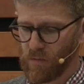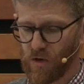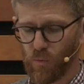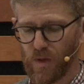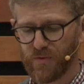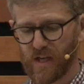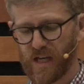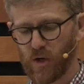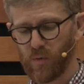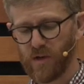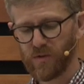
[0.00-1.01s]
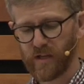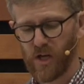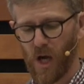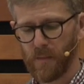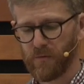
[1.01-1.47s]
it is once again increasingly
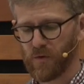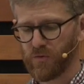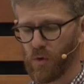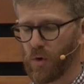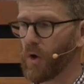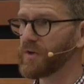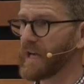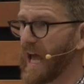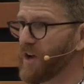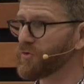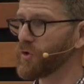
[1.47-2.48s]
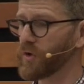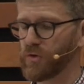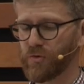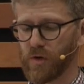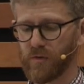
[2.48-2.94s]
common for so called national
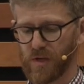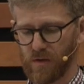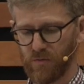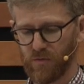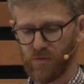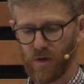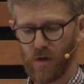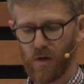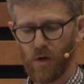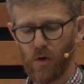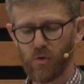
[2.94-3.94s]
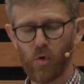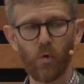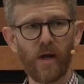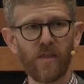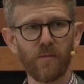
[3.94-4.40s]
conservatives
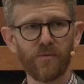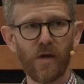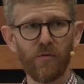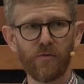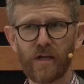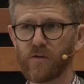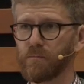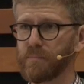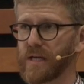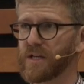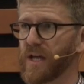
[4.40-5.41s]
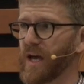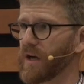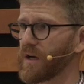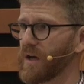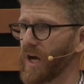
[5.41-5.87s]
to array themselves against big
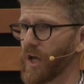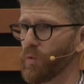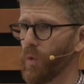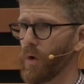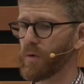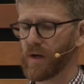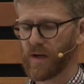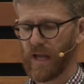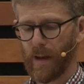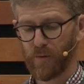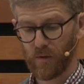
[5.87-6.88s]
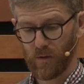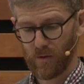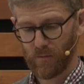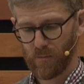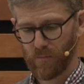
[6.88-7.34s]
tech and woke
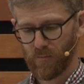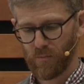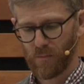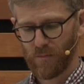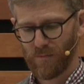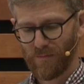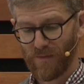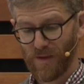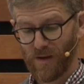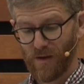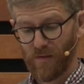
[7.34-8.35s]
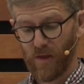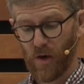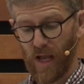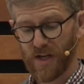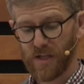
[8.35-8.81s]
capital.
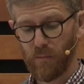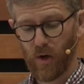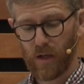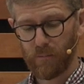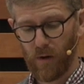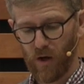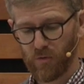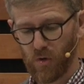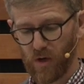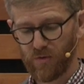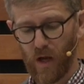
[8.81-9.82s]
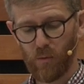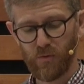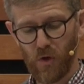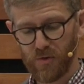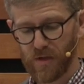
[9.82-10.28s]
Their anti market posture has not
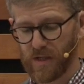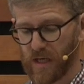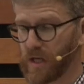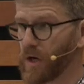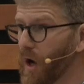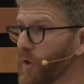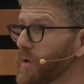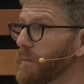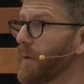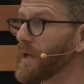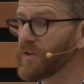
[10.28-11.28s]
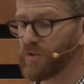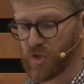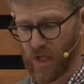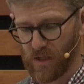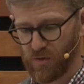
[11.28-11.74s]
resulted in any concrete policy
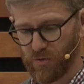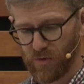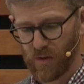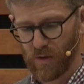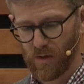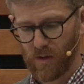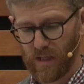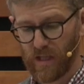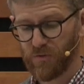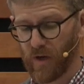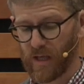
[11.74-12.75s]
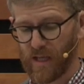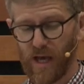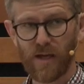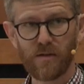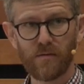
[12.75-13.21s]
change, at least not
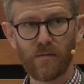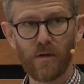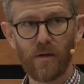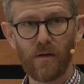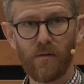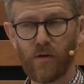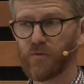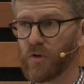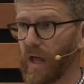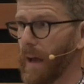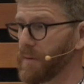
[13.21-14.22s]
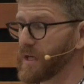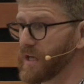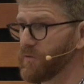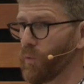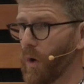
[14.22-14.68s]
yet. They're still happy to
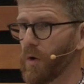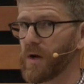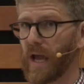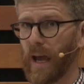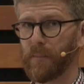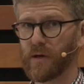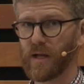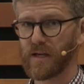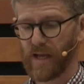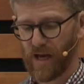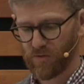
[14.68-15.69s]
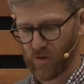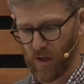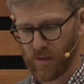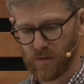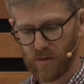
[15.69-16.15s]
give woke capital a tax
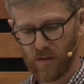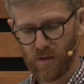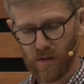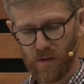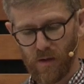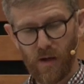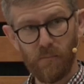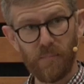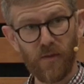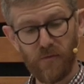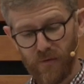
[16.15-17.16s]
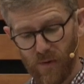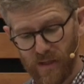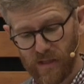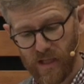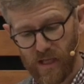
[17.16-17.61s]
cut. But at the
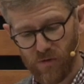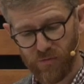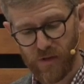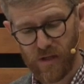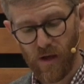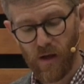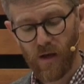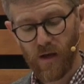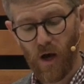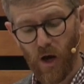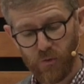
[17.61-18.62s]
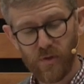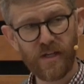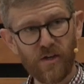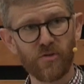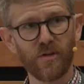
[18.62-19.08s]
very least, the
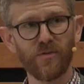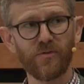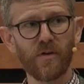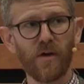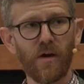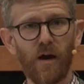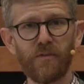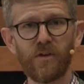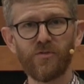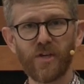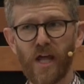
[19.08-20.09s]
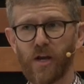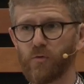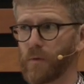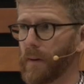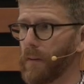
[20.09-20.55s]
contradictions of these
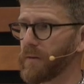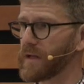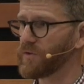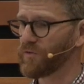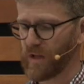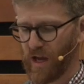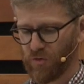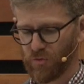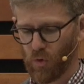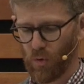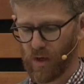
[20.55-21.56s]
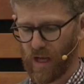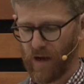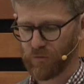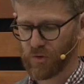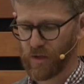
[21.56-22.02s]
standard Republican slash Tory
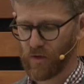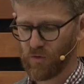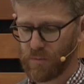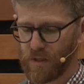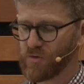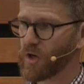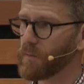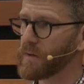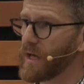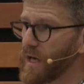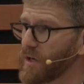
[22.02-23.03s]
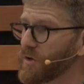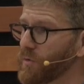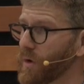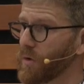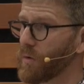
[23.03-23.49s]
after dinner speech are beginning to
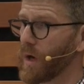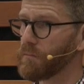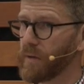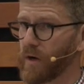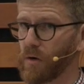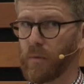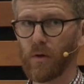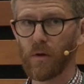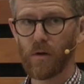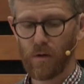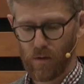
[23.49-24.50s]
grow unbearable